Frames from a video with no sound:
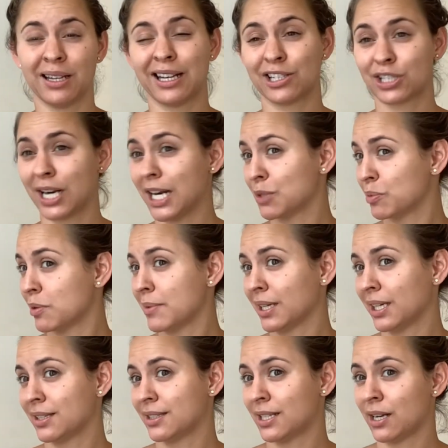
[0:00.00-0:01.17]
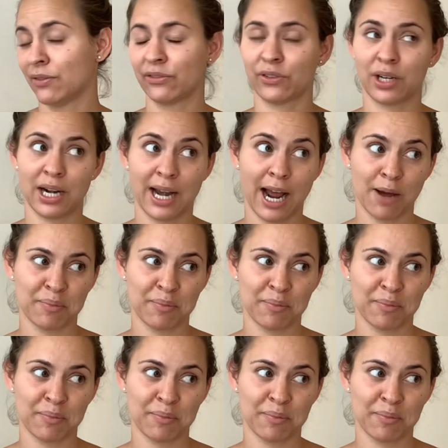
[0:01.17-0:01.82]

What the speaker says: I tried to put my kids down for a nap.